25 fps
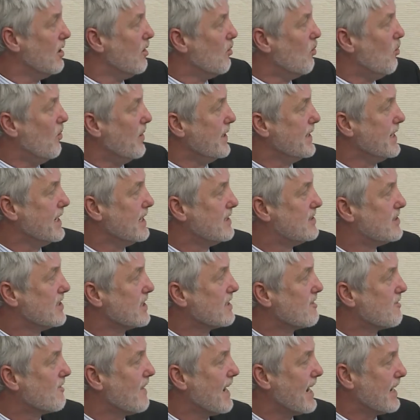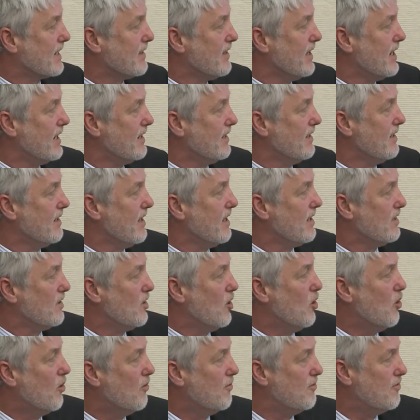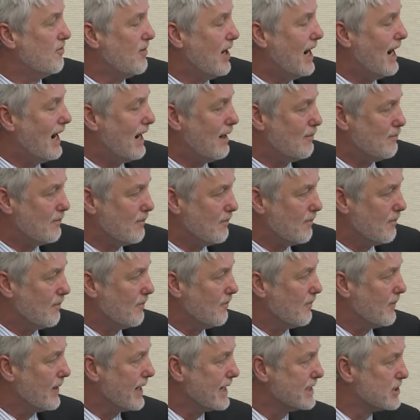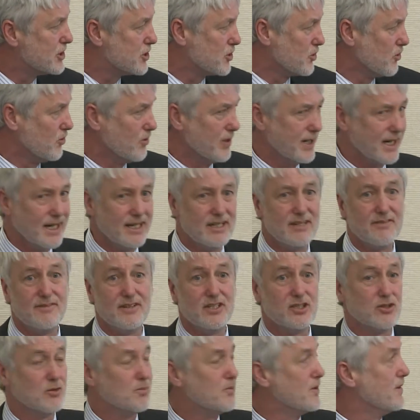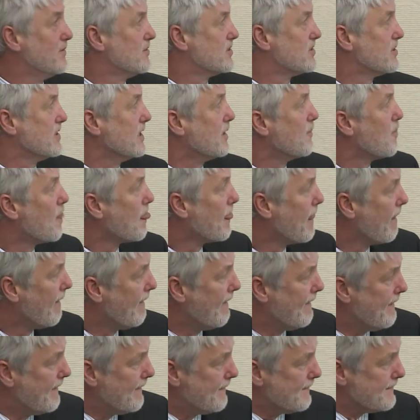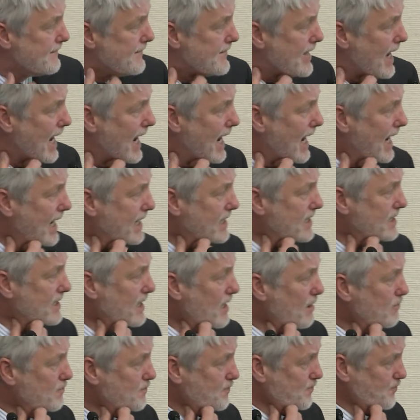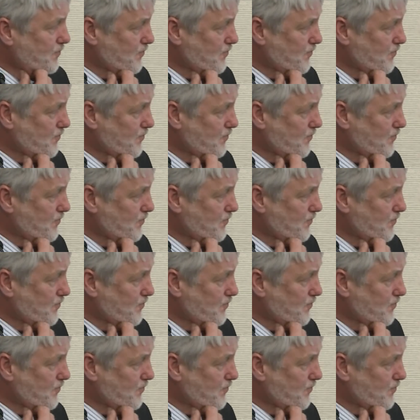we need to crack that nut of ensuring individual privacy. And I